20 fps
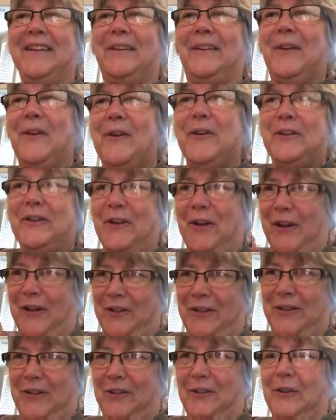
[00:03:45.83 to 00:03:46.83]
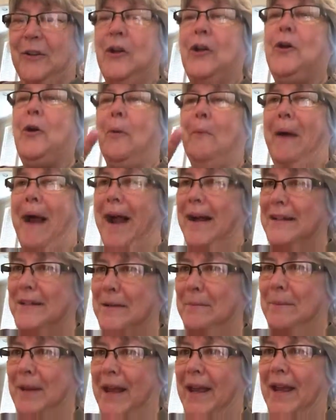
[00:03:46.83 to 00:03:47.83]
the Lord called you. Go back
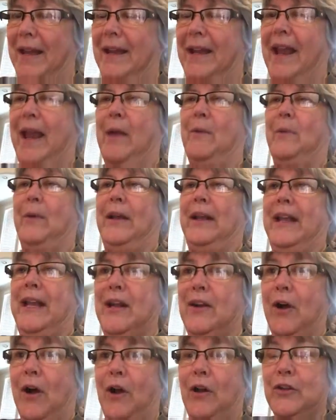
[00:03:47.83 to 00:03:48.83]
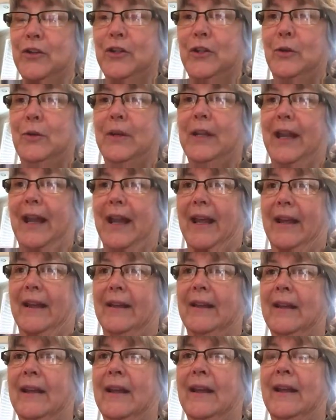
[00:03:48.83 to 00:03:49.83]
to bed. And when he calls you
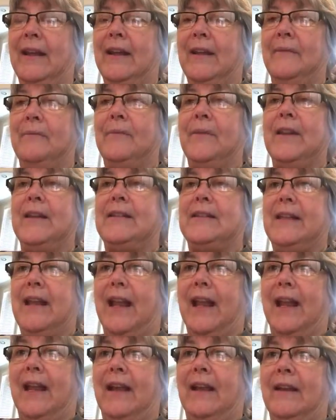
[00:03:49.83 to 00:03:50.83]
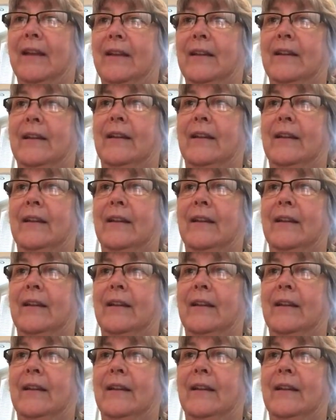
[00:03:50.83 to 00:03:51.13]
again, say,